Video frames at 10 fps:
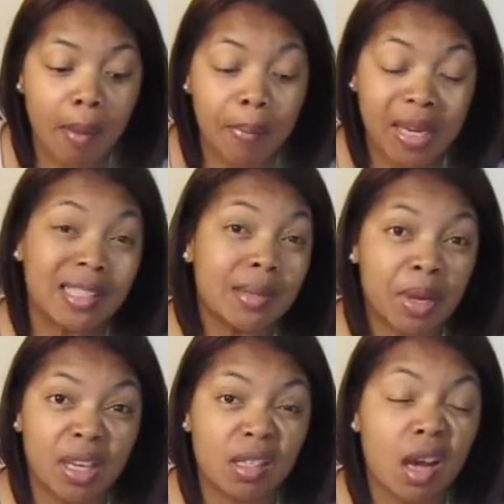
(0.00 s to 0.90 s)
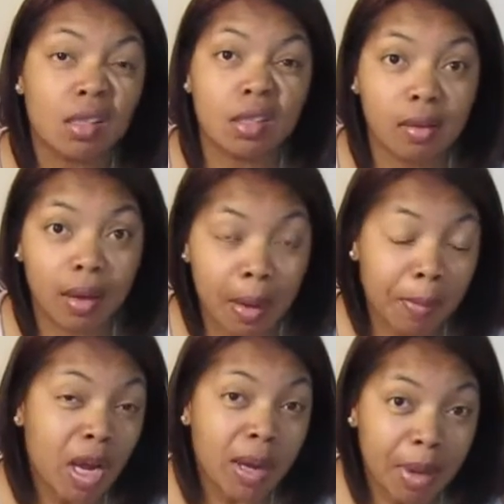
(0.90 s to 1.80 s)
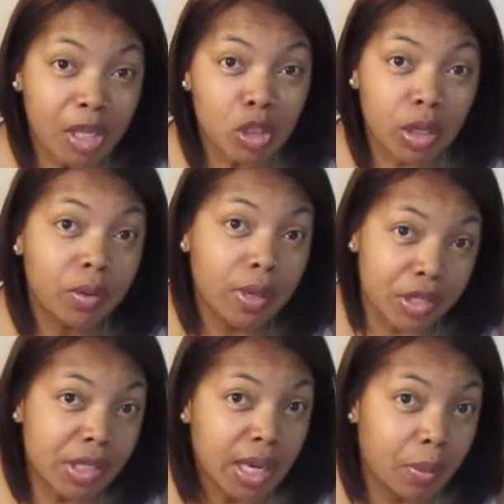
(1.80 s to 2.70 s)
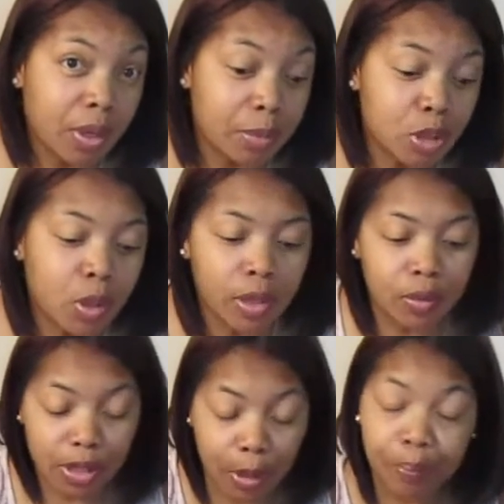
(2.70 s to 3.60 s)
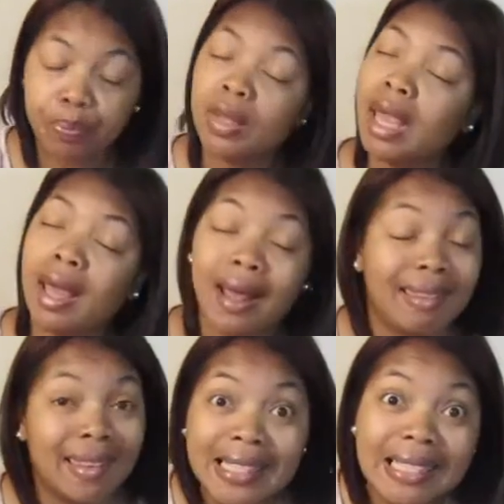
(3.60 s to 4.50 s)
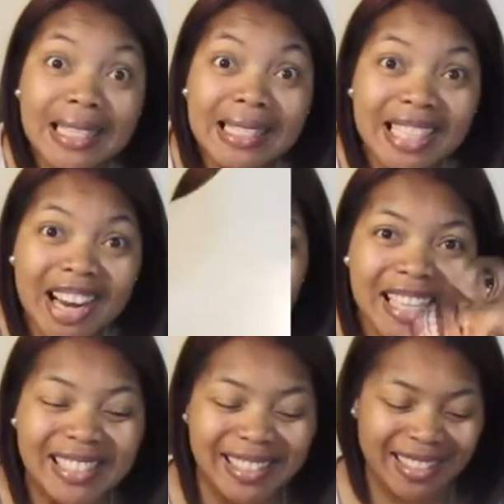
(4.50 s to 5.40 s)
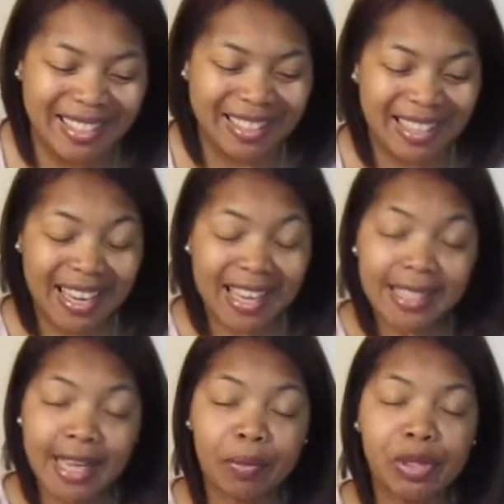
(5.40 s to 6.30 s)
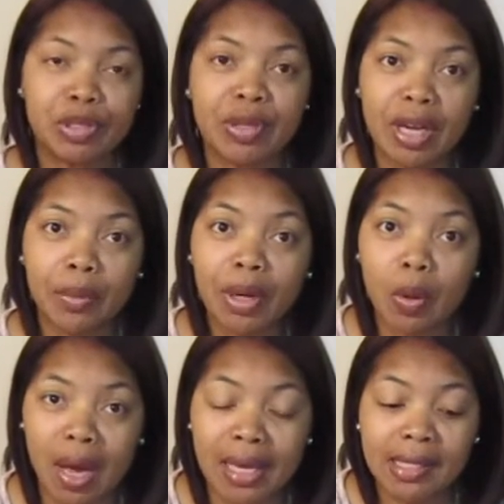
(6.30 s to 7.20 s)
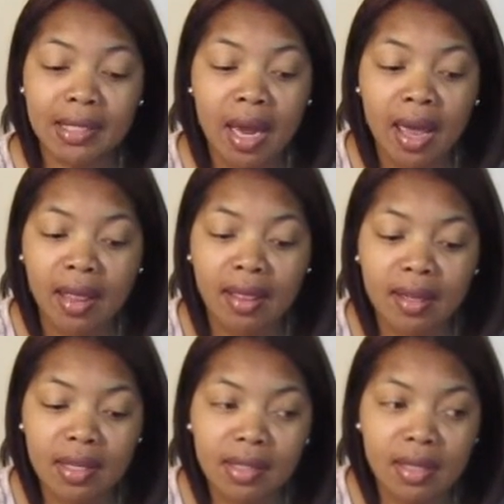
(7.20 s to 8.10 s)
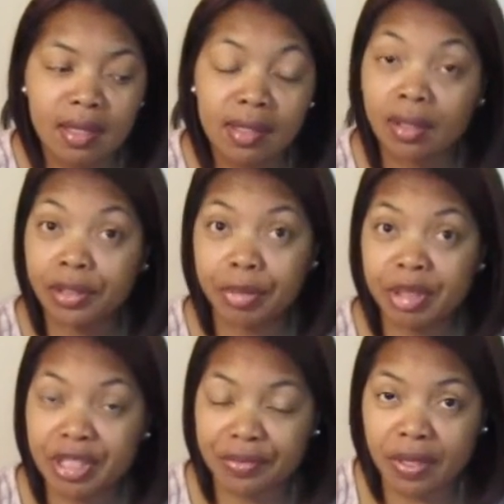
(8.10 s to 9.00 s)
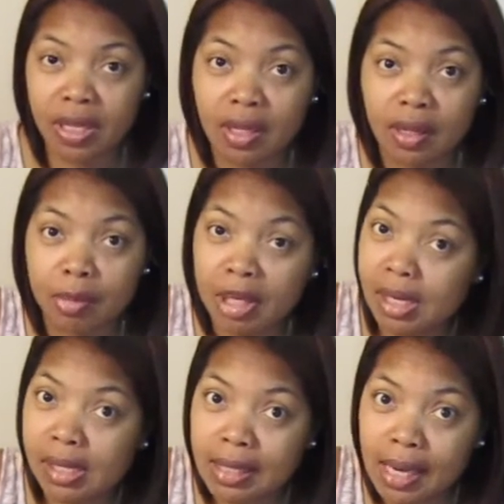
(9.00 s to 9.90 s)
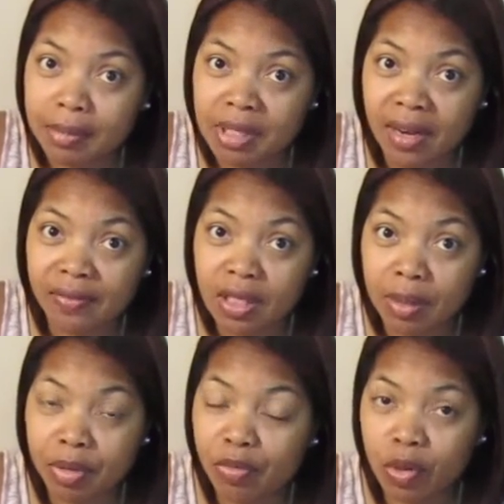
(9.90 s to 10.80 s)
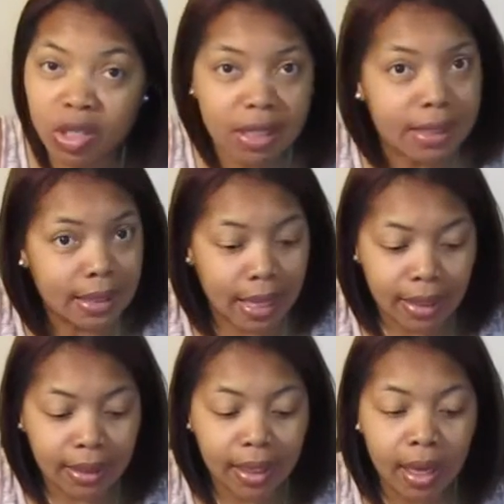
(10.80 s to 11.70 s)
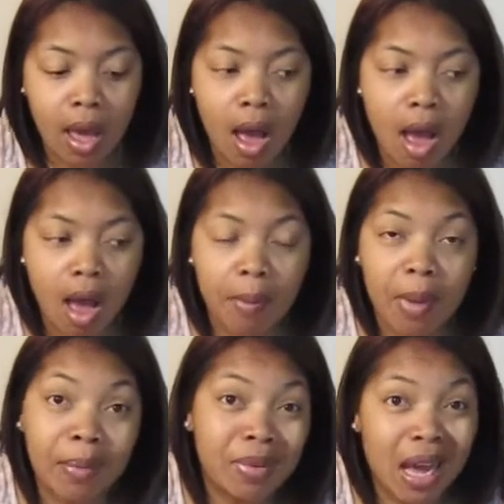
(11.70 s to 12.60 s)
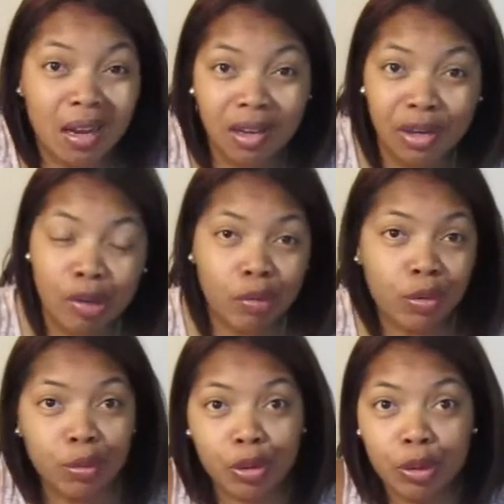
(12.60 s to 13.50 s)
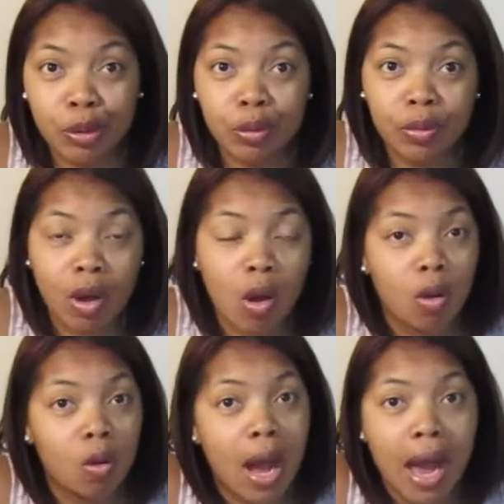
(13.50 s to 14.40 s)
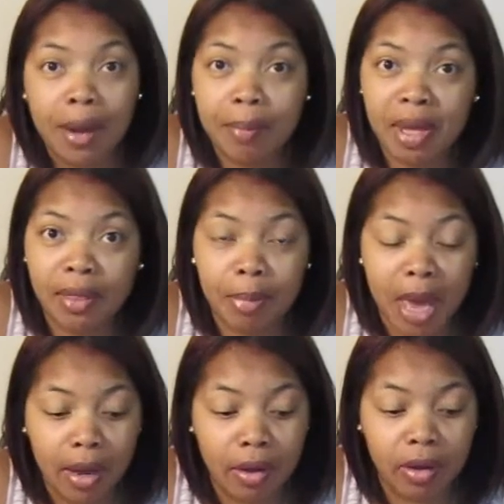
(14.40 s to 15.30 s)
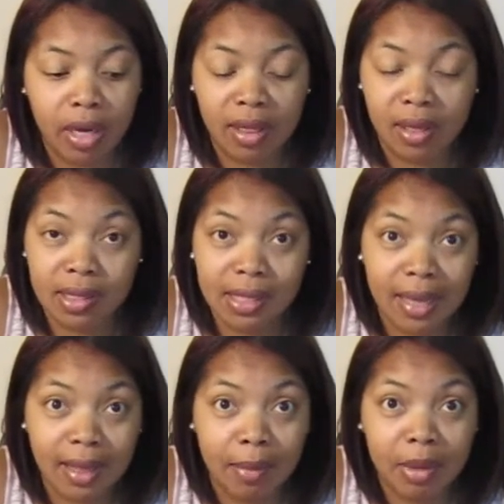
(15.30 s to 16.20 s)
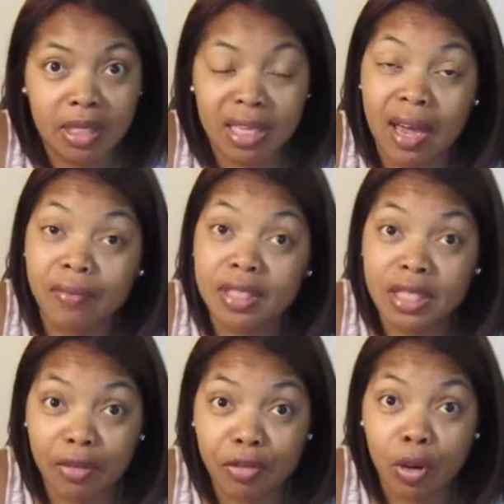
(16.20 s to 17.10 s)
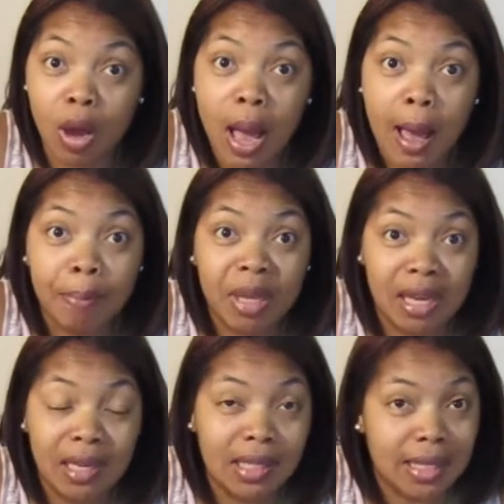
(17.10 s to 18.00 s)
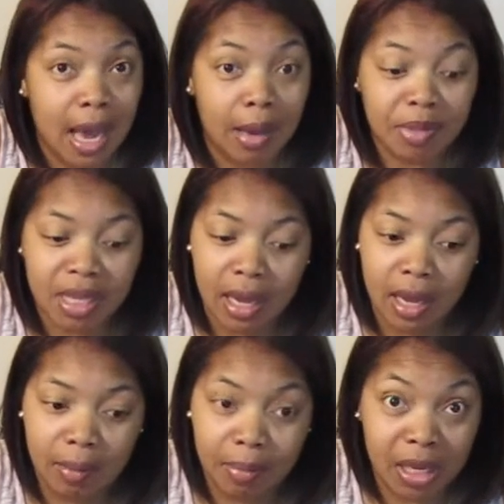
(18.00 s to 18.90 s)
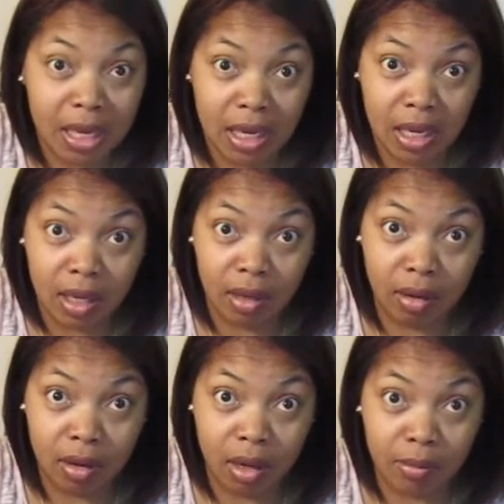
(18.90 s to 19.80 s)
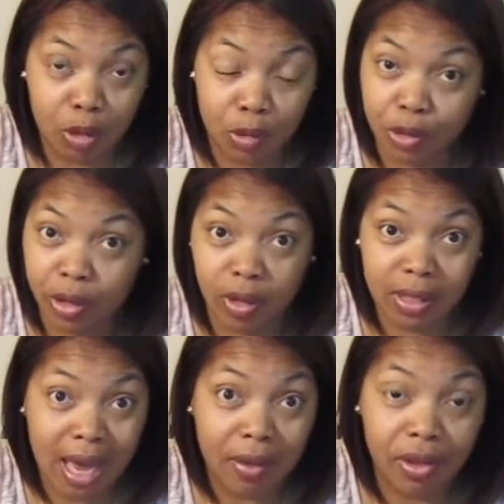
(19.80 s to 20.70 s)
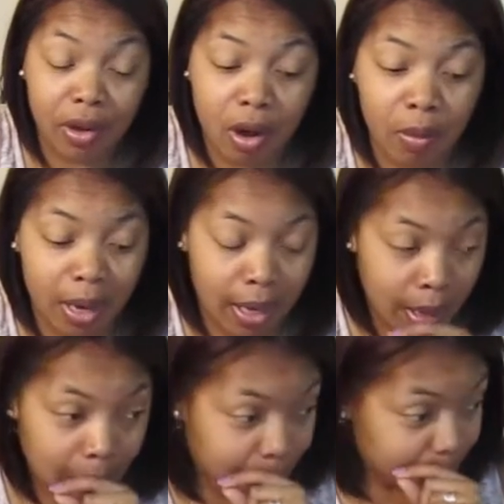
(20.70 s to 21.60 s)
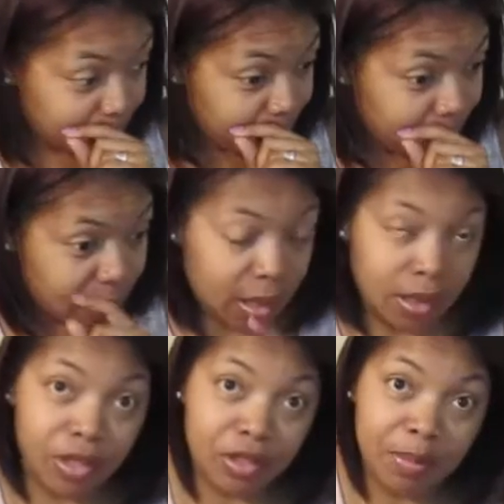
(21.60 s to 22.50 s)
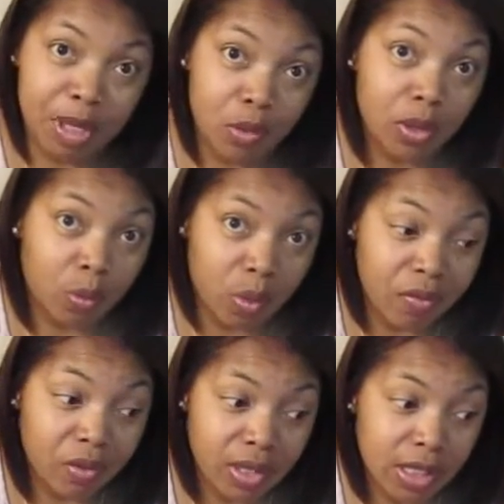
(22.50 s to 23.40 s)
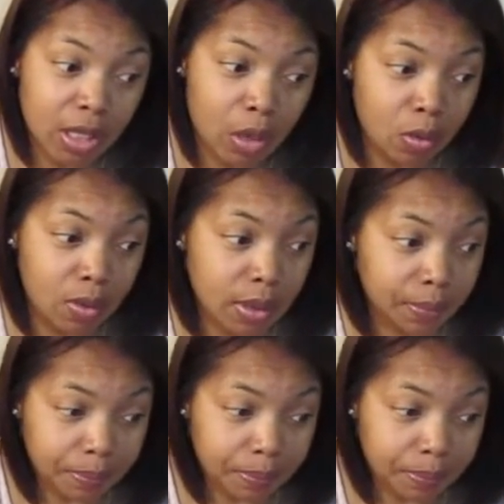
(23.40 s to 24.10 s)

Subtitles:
because I'm going to talk to you and I'm going to make sure you understand what I'm showing you. So let's get started. Like I said, we're doing a request. This is a little bit different than the bikini tops I've done before, just slightly. I'm not going to go through the whole how to make the pattern and things like that, because I have several bikini tops and bikini tutorials out there already. Excuse me, you can reference those